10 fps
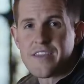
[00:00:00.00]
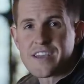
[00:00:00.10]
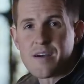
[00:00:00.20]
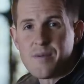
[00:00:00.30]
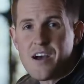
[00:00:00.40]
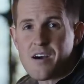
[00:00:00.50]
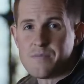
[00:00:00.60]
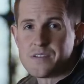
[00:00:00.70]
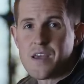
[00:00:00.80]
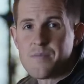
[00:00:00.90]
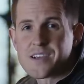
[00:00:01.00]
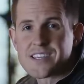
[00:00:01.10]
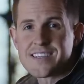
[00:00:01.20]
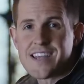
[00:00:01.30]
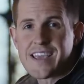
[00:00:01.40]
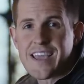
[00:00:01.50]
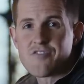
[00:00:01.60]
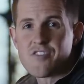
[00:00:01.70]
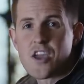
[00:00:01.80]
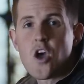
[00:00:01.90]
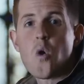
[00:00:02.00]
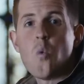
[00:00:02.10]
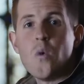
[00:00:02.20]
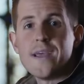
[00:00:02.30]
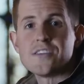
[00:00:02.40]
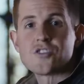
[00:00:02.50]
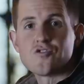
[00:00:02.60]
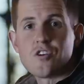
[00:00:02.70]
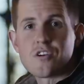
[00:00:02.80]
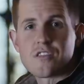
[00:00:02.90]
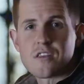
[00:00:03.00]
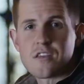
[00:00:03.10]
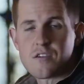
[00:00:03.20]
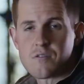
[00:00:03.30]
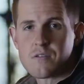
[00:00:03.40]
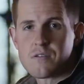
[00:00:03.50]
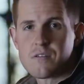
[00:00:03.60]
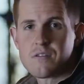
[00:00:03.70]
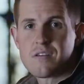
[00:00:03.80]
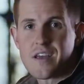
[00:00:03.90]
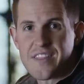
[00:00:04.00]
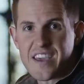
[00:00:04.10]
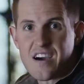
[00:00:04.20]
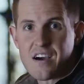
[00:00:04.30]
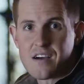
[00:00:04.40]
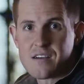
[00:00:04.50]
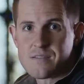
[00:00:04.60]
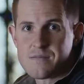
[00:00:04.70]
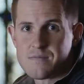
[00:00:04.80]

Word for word: They come armed because they're telling Henry, we're stronger than you. And they are.